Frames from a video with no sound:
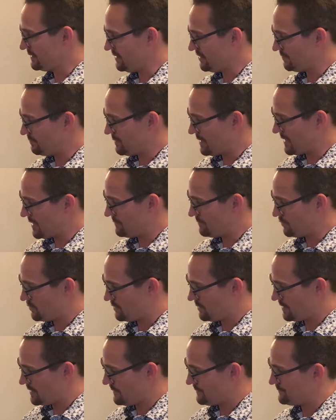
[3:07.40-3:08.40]
this bad
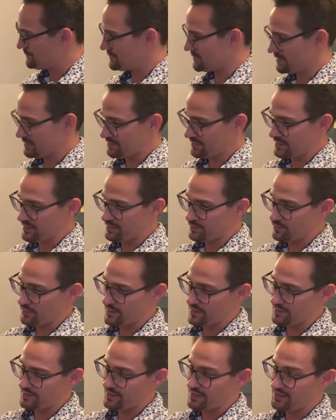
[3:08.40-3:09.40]
boy, it's going to
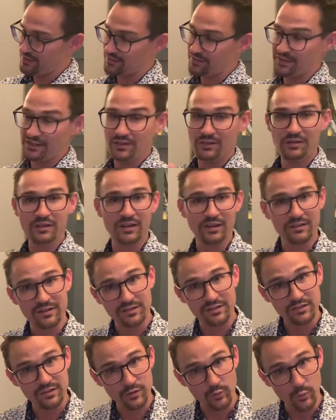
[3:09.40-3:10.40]
create a nice seal because
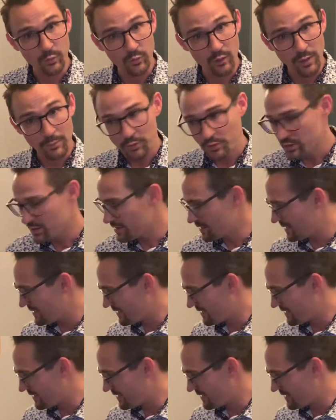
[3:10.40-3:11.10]
it's rubber.